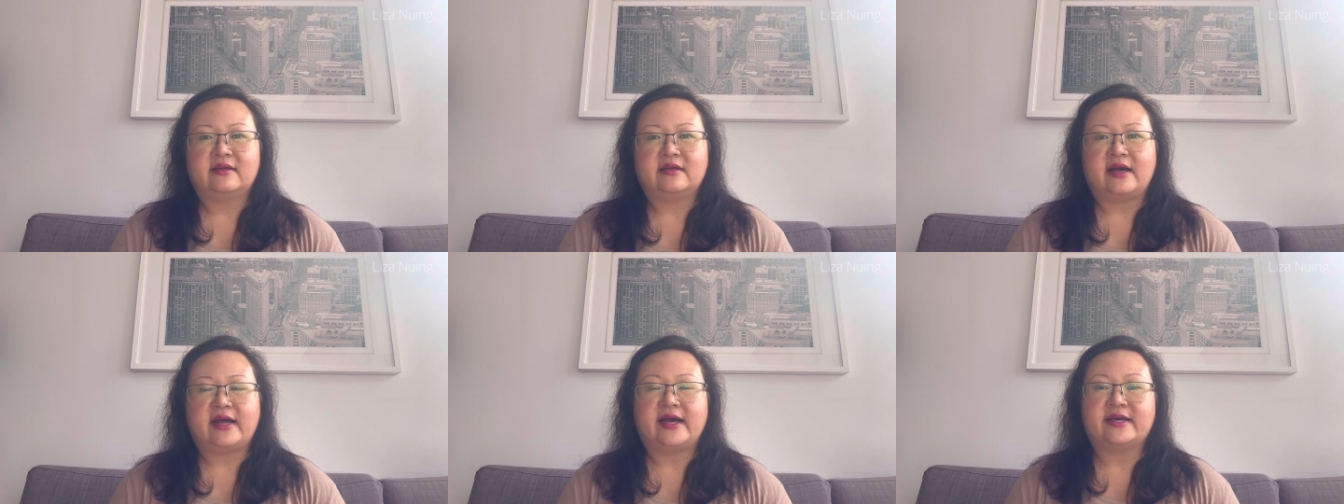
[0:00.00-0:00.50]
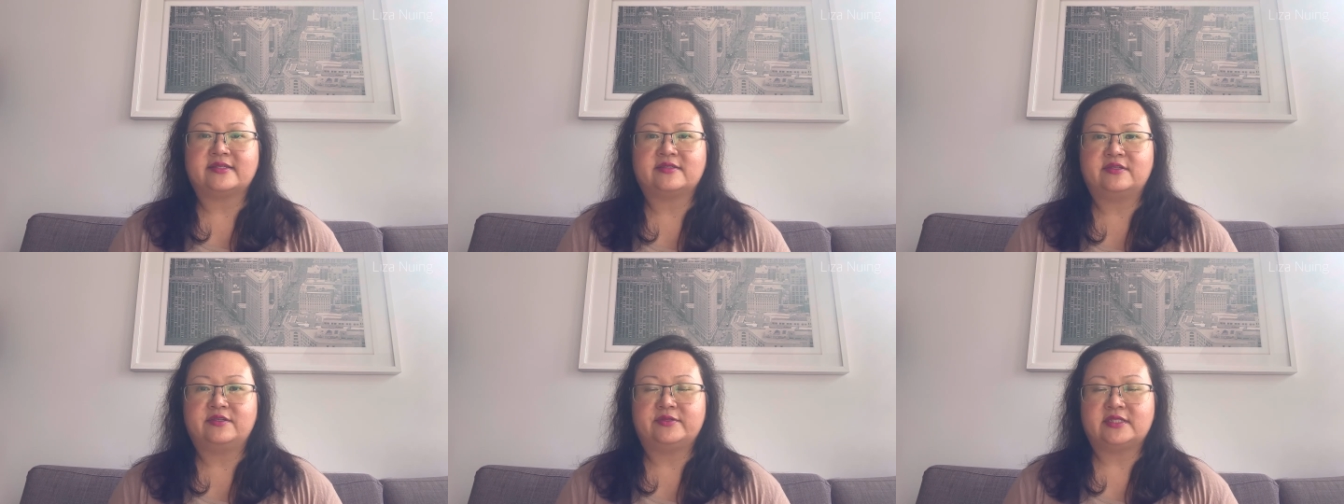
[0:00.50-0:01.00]
I
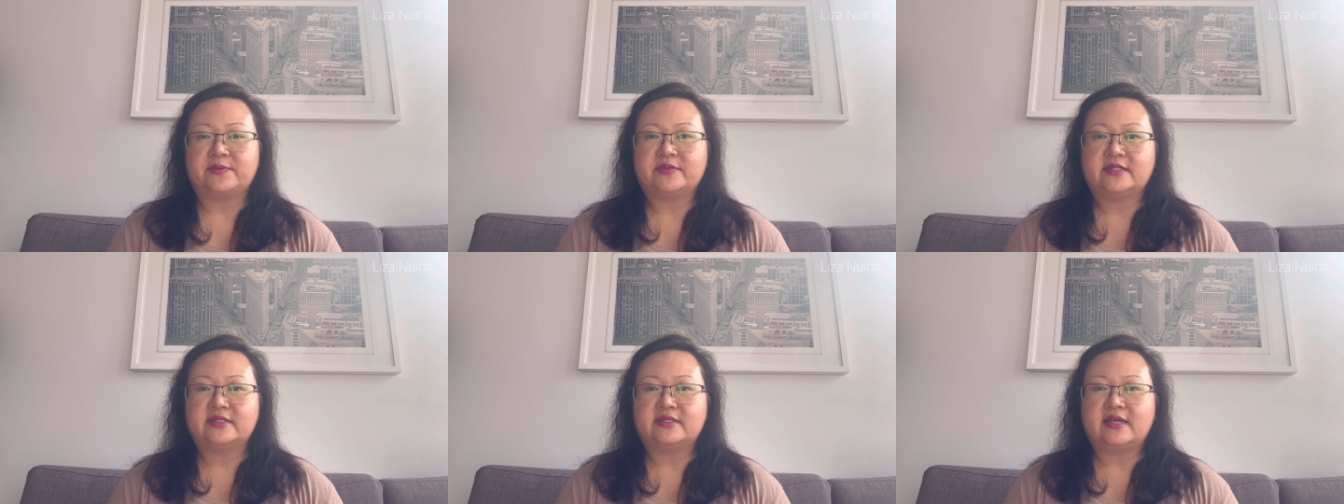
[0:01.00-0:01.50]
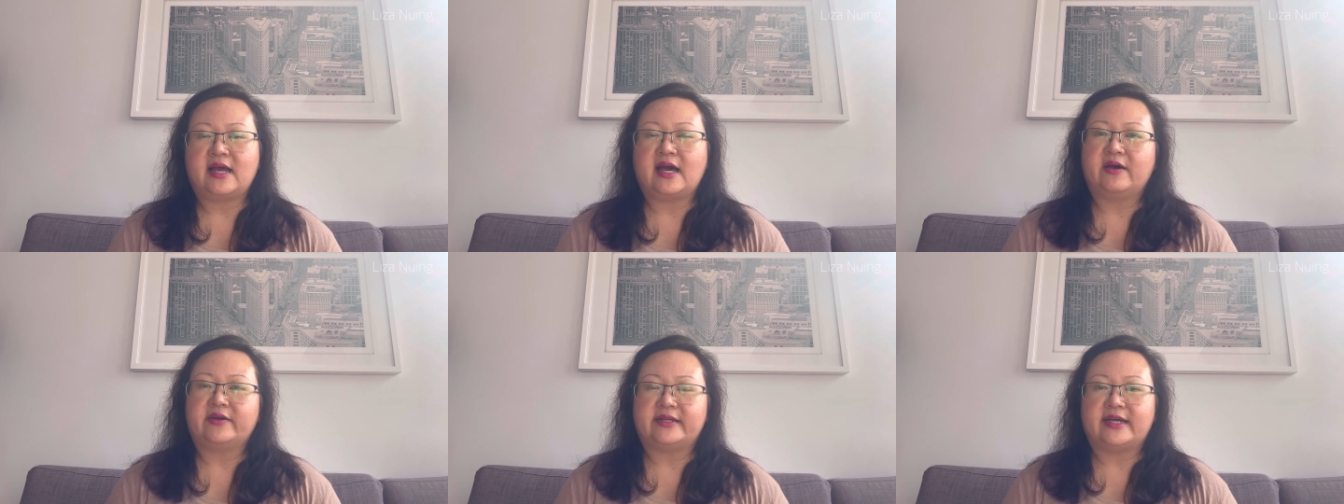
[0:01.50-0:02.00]
asked the reception,
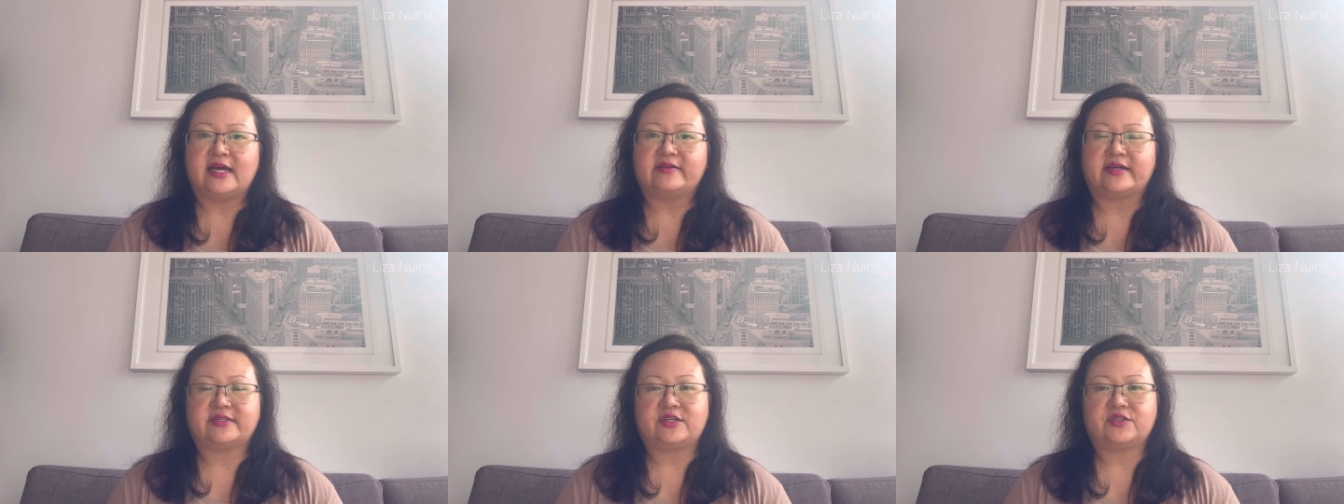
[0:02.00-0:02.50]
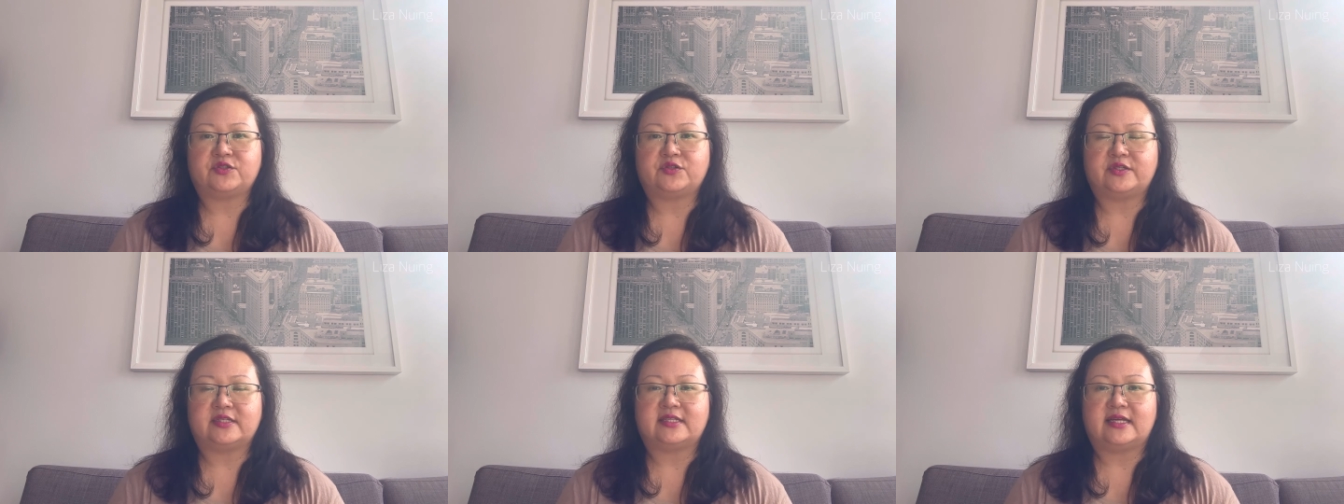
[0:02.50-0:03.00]
how can I have access
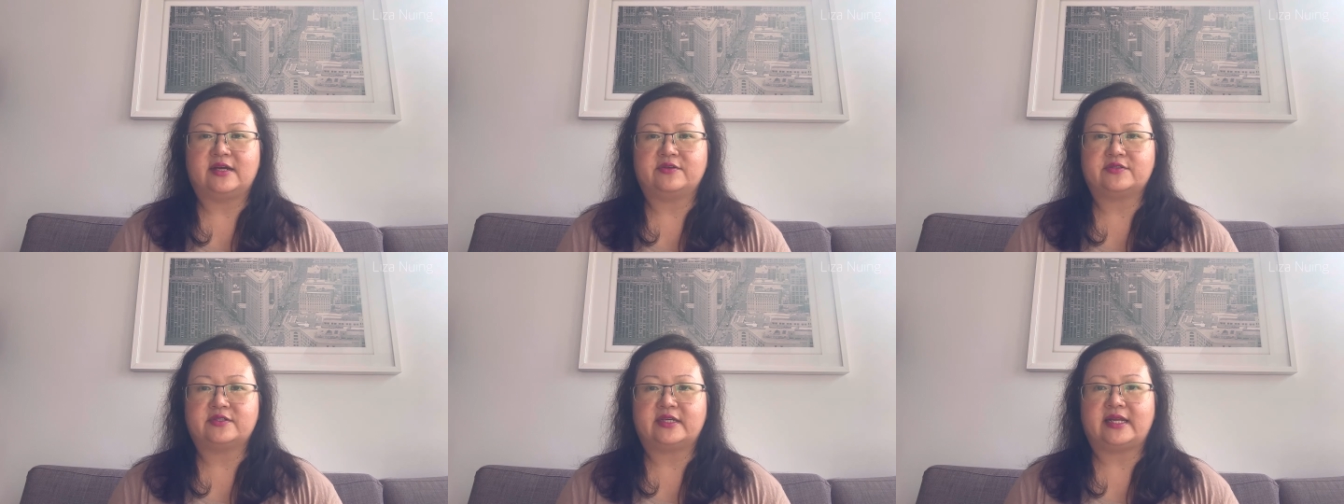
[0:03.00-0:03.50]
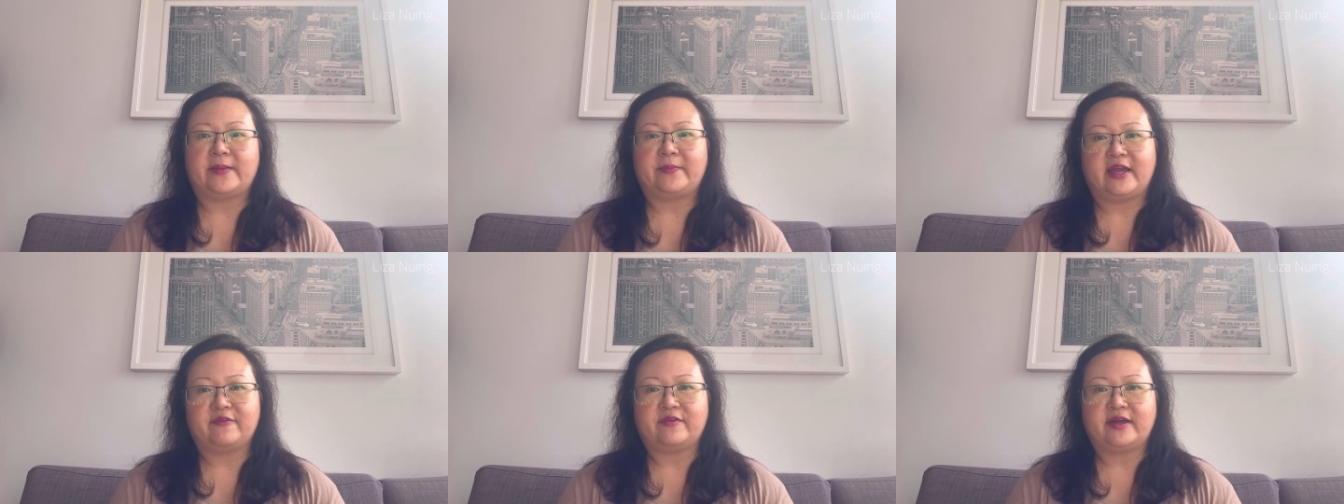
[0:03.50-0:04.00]
to this lounge? Can I
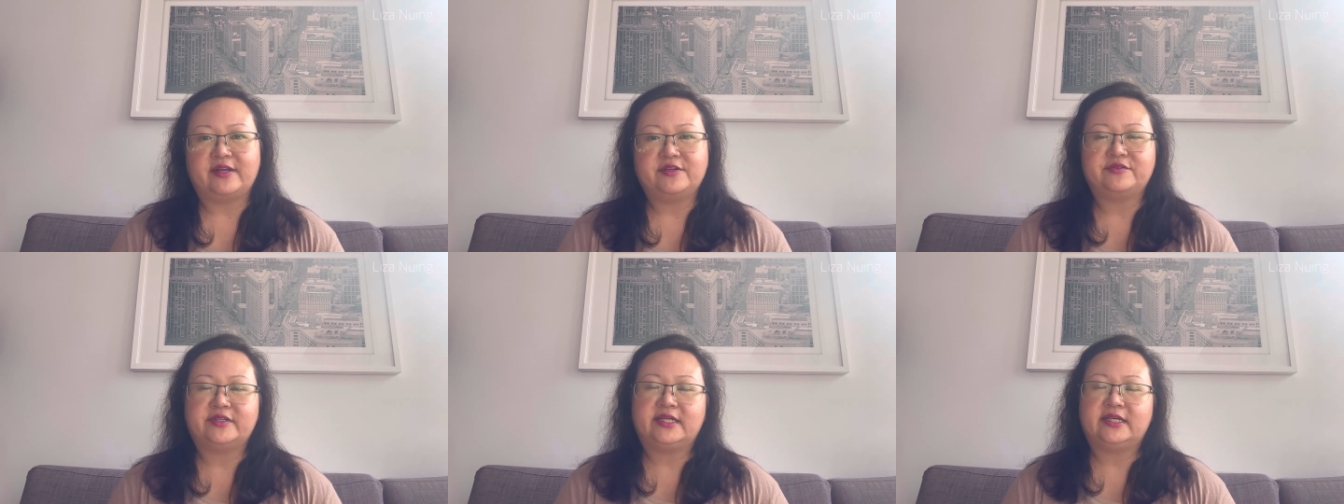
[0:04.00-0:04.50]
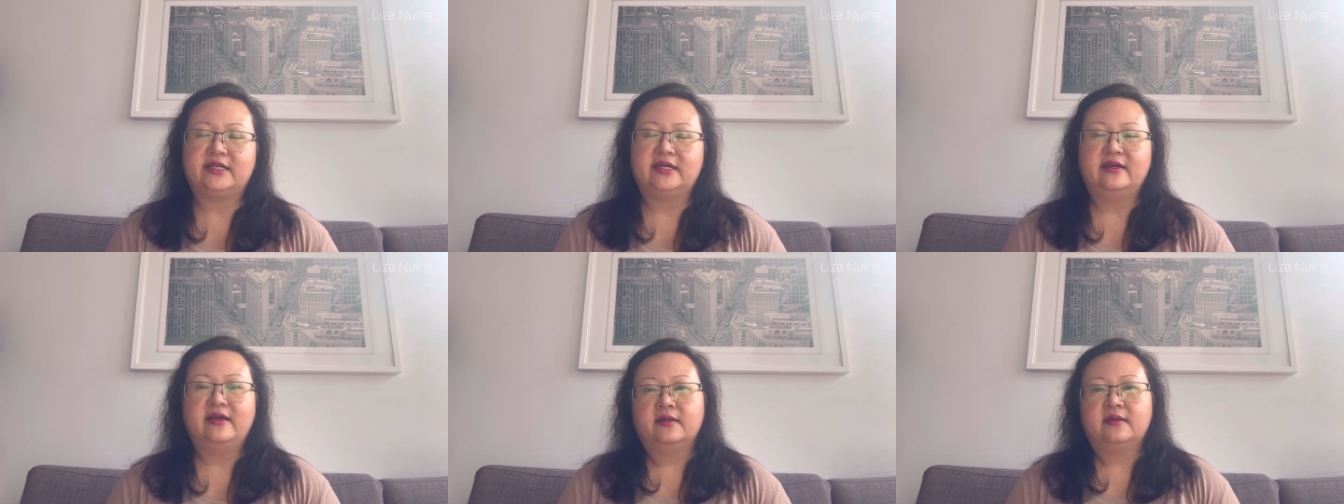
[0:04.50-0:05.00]
pay for entry?
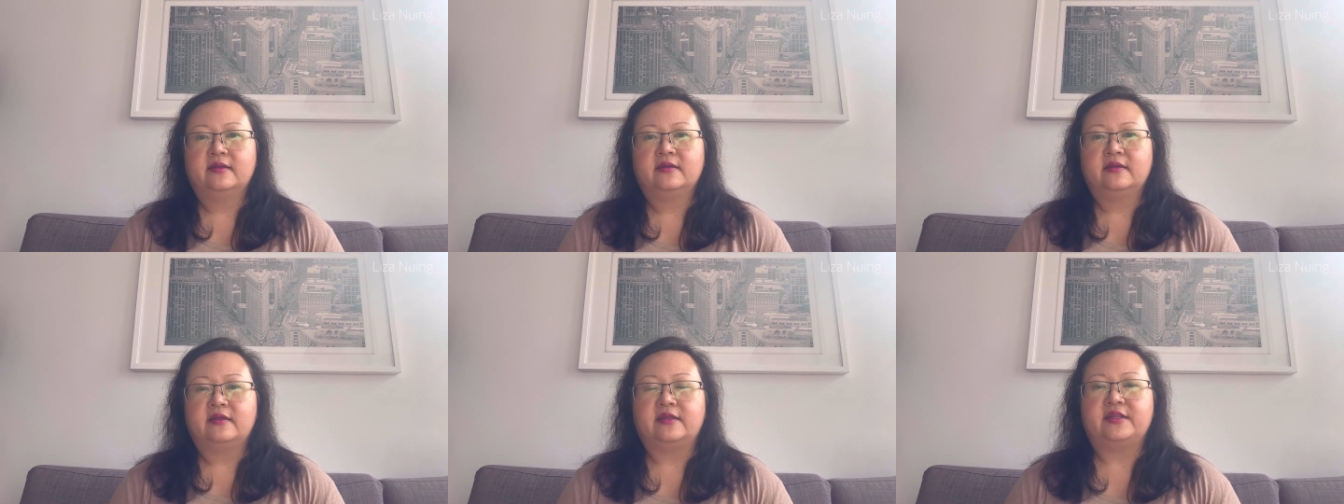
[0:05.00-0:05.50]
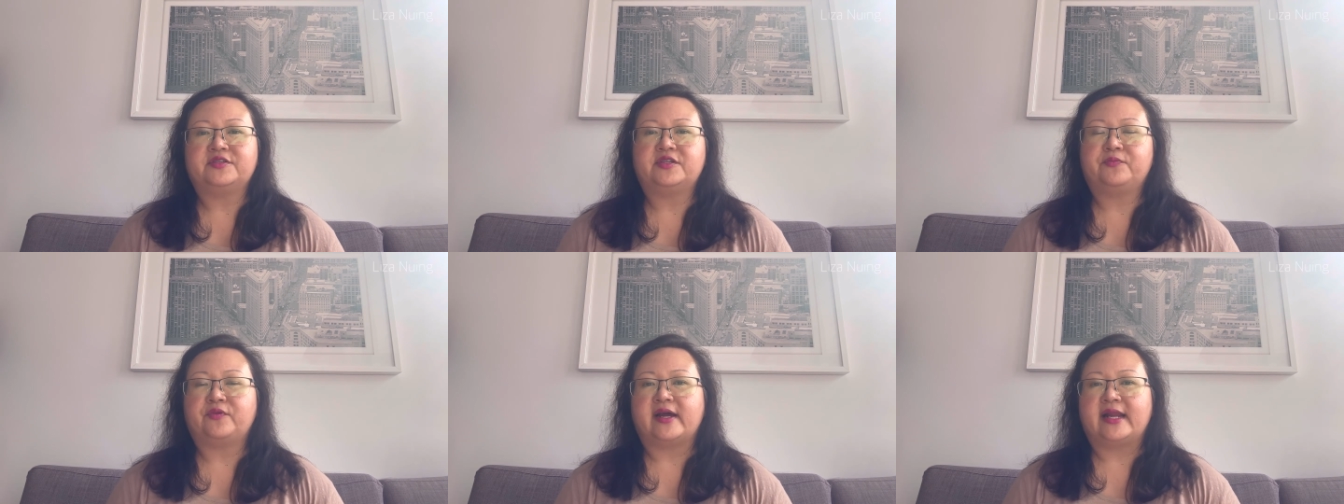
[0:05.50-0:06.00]
And then she
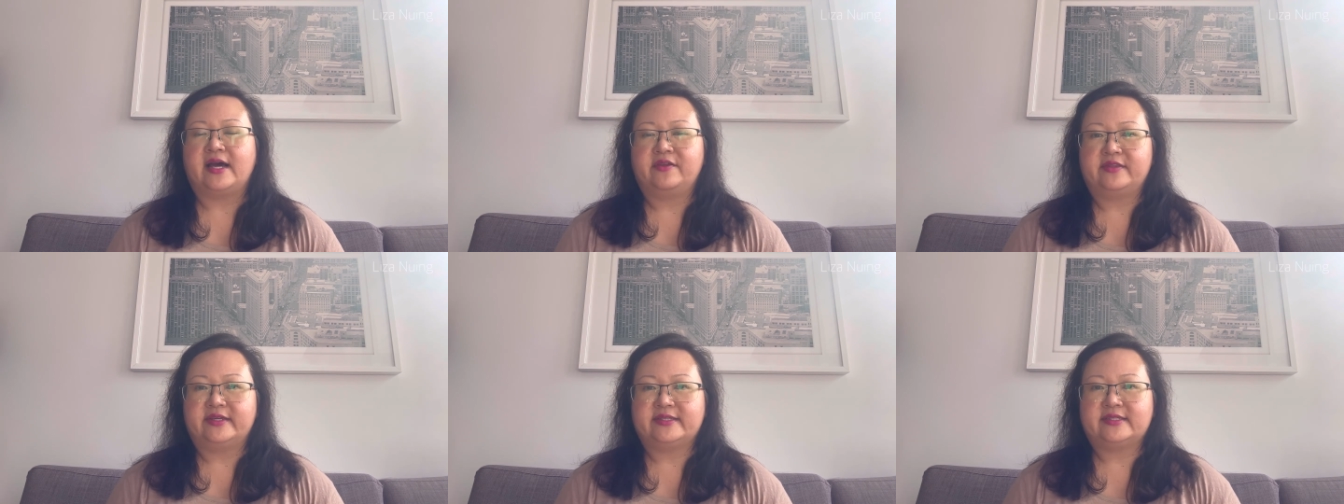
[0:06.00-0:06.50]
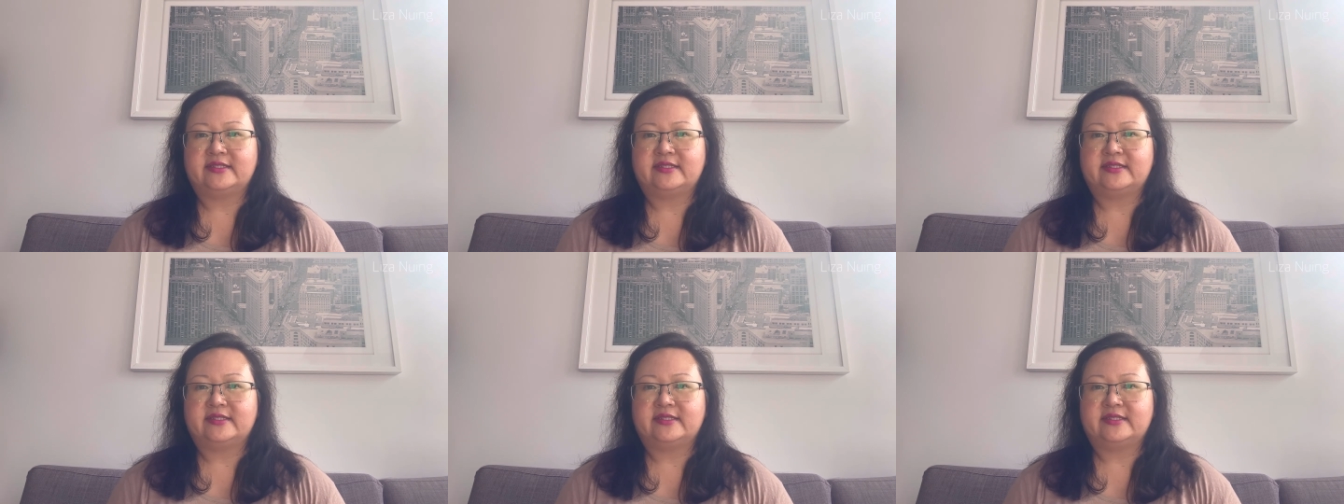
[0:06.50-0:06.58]
brought out this